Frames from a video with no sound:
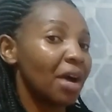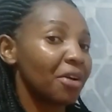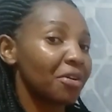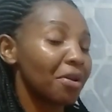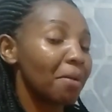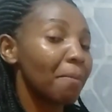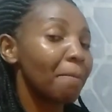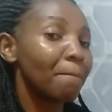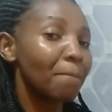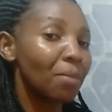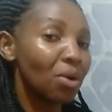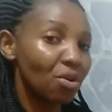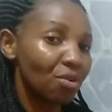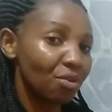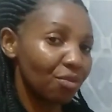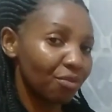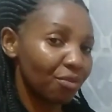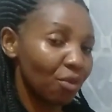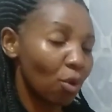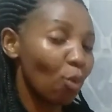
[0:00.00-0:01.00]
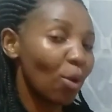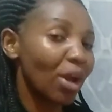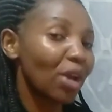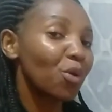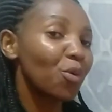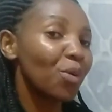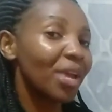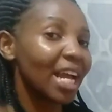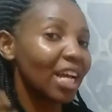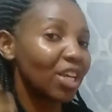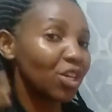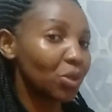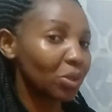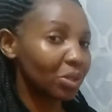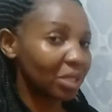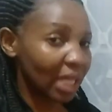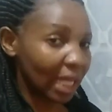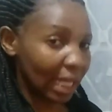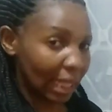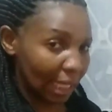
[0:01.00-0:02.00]
remove, when we are
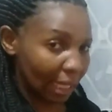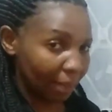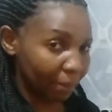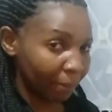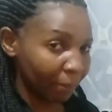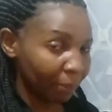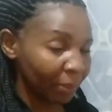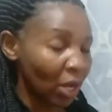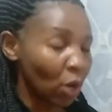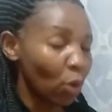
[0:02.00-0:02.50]
using them,